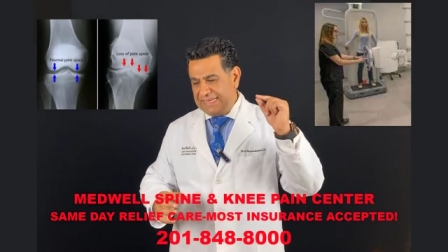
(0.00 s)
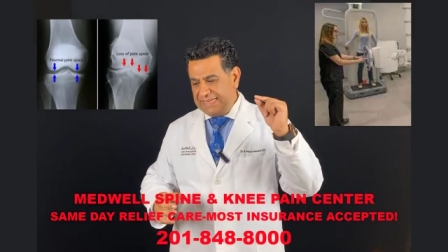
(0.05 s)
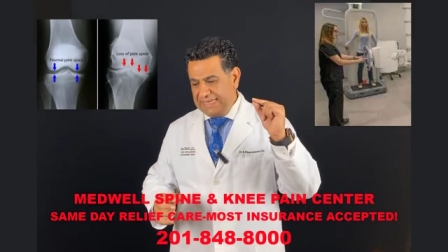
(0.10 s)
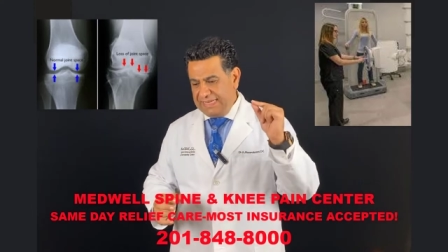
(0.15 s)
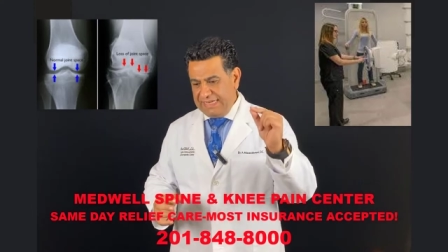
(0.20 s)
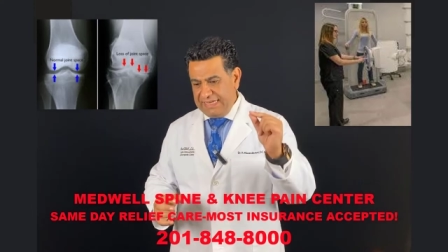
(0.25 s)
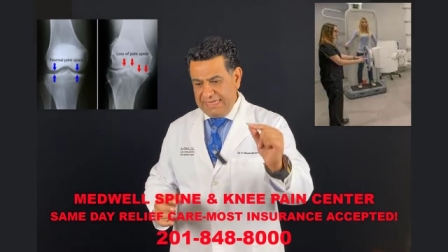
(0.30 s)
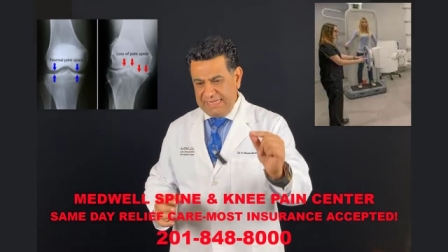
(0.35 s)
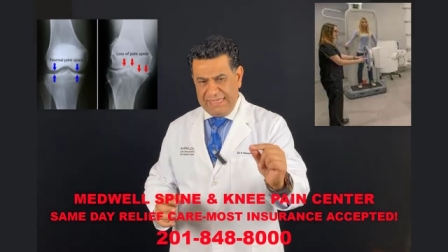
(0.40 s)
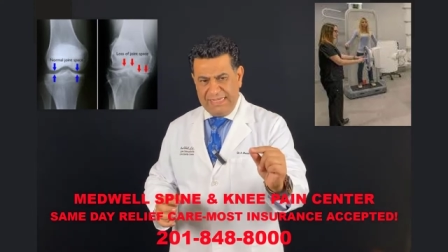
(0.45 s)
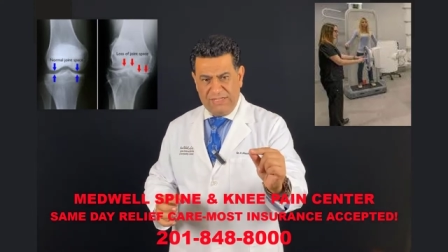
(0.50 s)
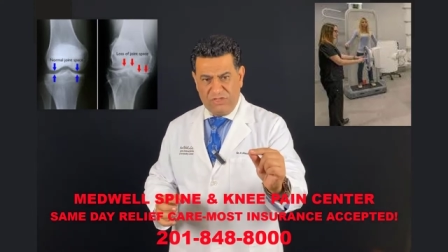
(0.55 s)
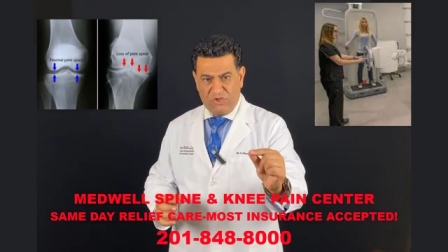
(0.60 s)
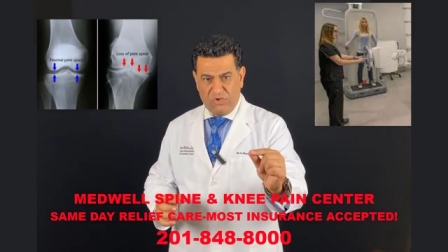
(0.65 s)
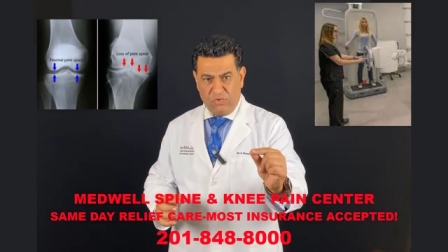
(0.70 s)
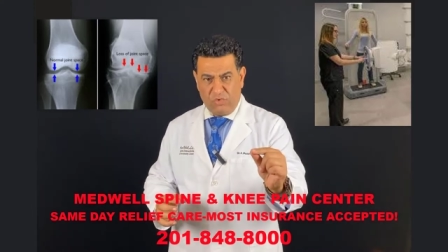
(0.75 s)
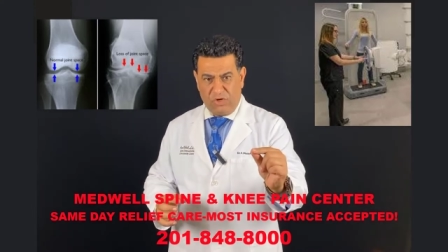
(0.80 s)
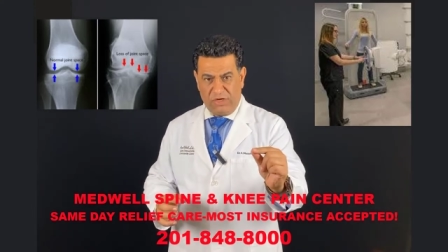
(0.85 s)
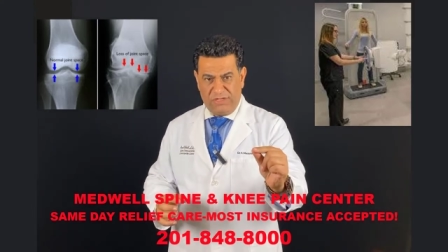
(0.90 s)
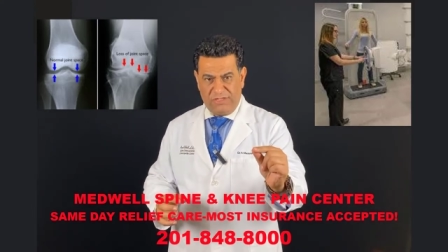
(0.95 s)
knee
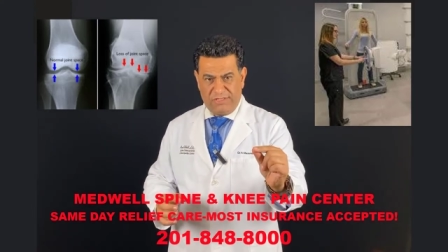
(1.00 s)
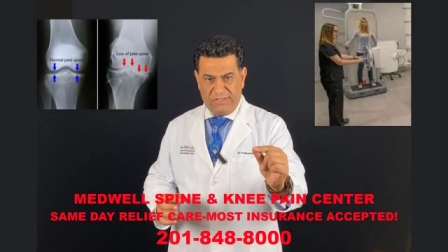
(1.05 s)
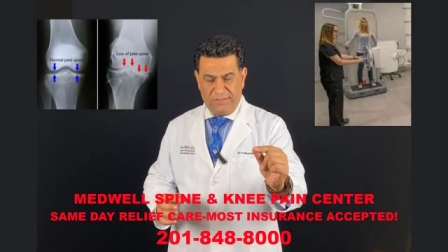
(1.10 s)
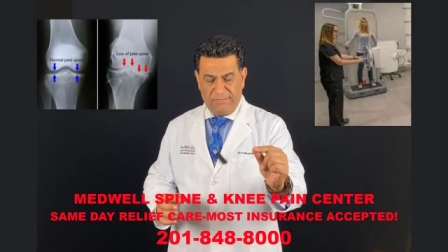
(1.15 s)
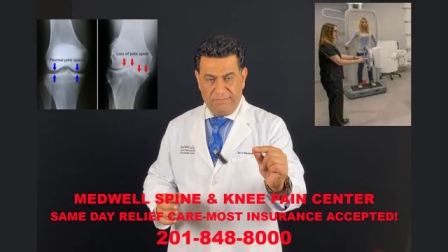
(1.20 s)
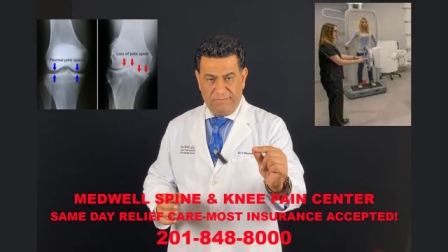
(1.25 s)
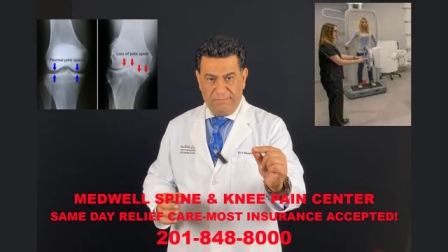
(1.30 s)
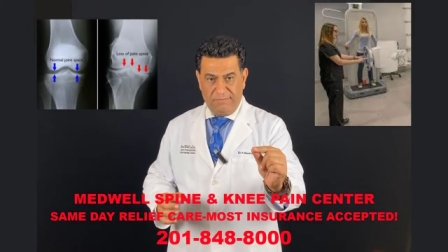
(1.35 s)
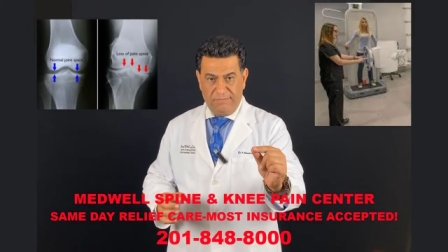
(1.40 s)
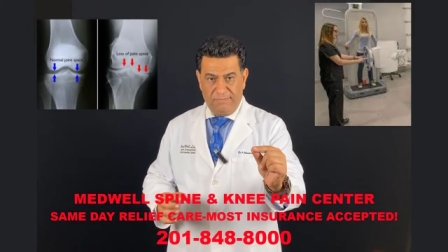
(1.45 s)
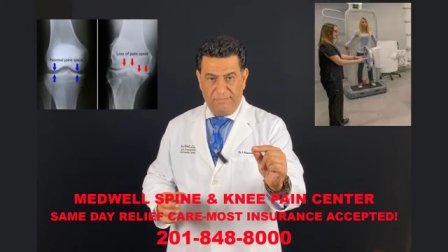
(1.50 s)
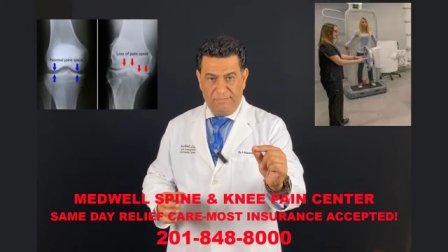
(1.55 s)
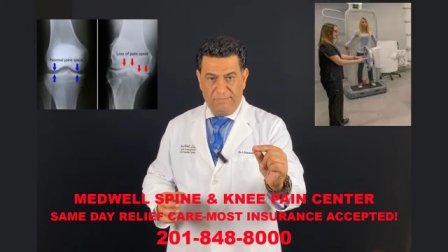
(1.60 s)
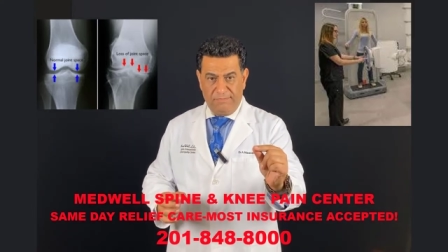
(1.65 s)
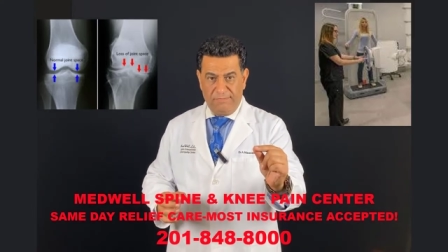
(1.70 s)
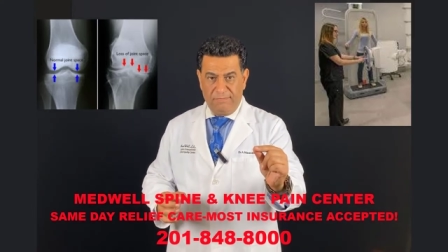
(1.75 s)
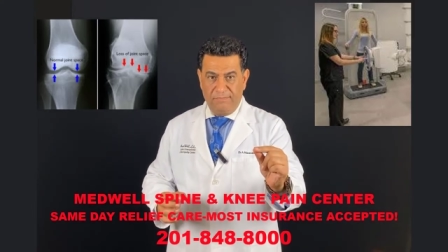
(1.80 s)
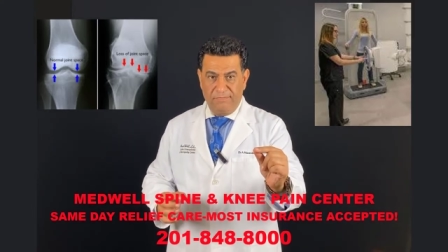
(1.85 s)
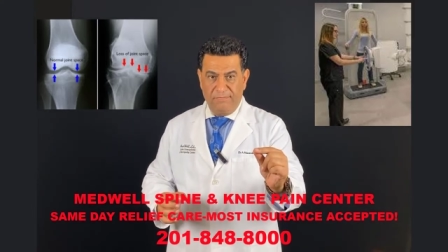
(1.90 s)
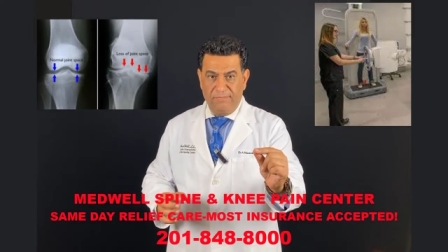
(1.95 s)
joint
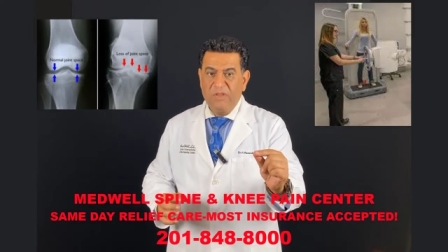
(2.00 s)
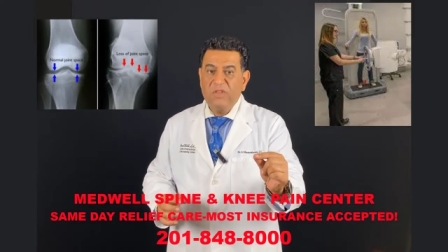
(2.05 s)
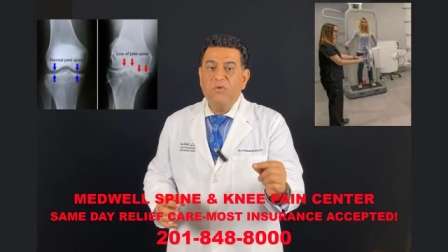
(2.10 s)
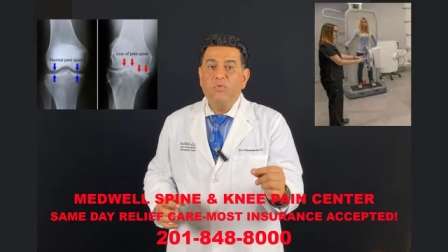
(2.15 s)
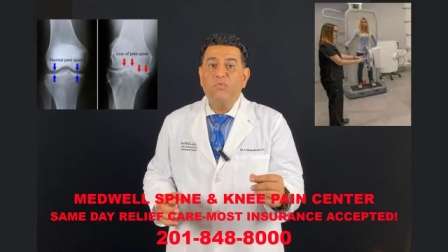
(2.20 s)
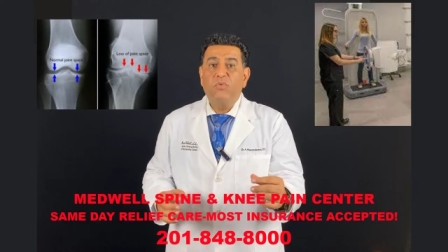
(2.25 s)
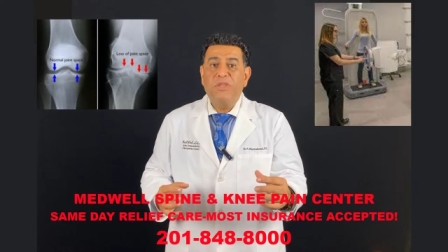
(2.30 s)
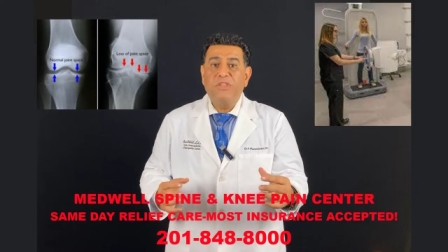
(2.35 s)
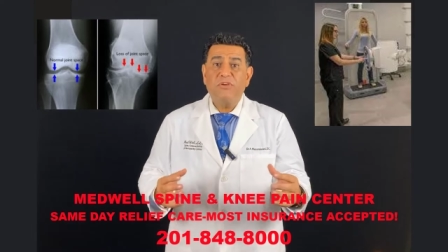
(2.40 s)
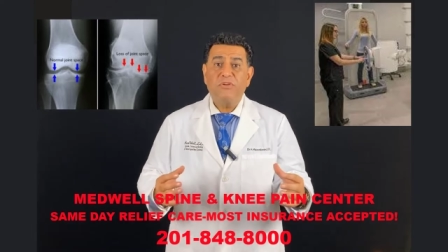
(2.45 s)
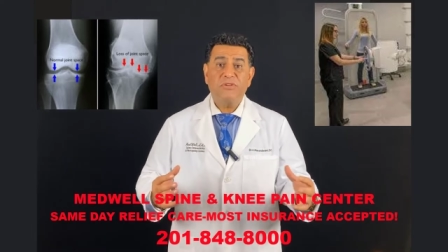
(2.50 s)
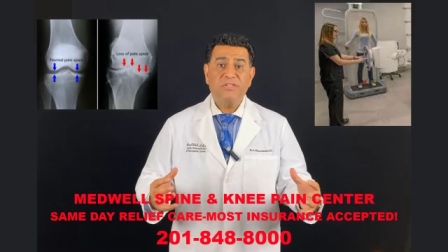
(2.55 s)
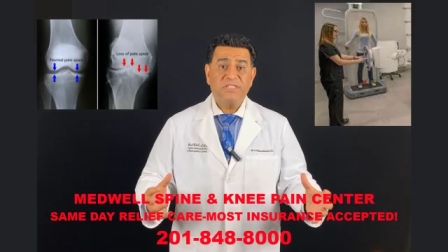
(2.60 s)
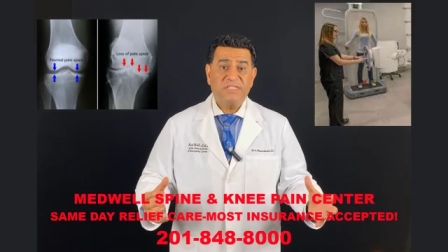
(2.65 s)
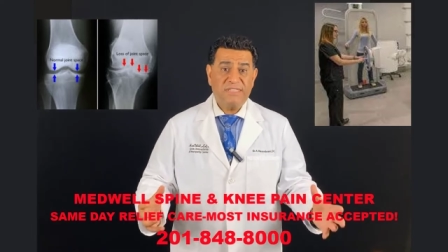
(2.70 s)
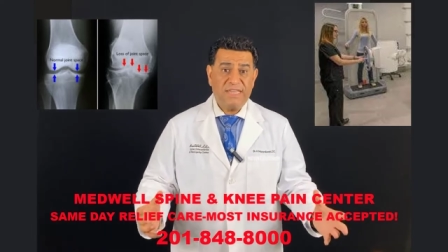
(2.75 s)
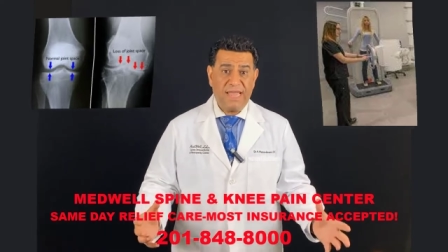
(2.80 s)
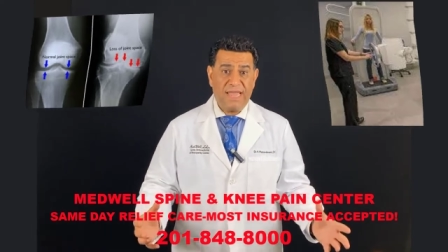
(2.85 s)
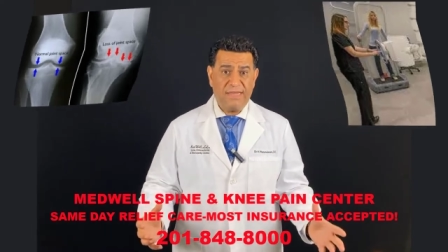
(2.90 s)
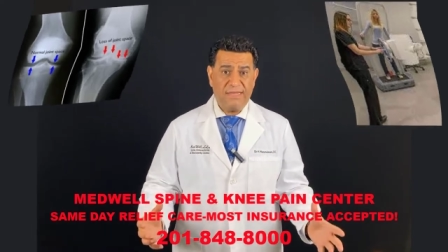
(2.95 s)
when you're
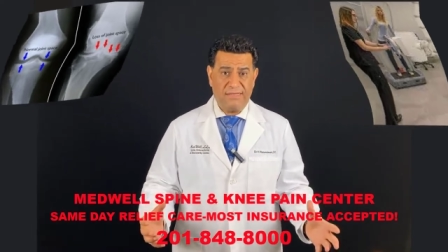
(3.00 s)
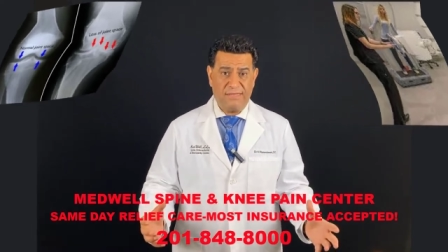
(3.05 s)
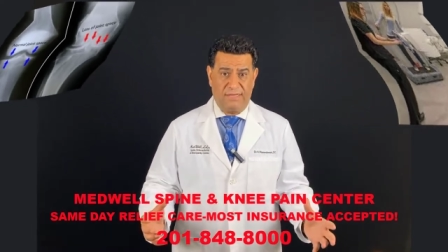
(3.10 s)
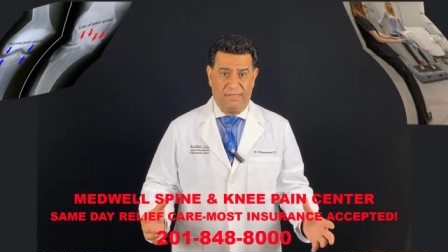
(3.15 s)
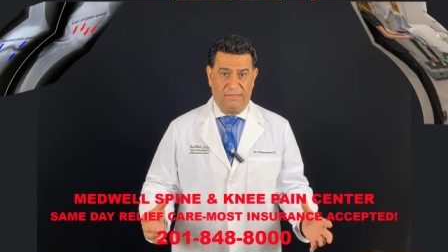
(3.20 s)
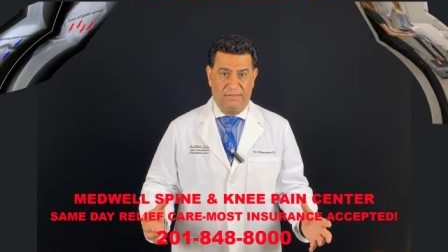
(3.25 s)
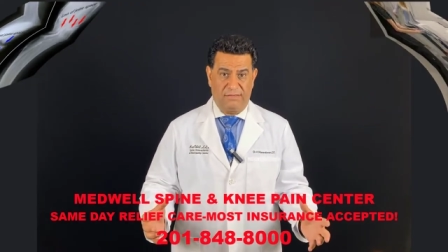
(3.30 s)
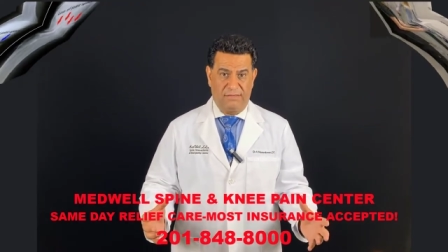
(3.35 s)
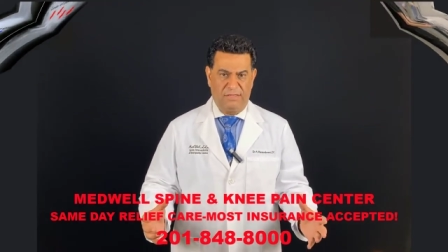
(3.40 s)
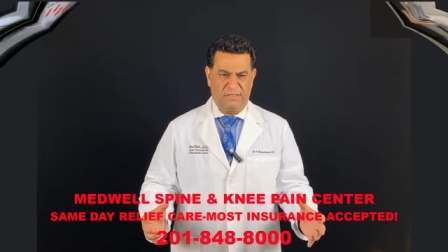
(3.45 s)
standing.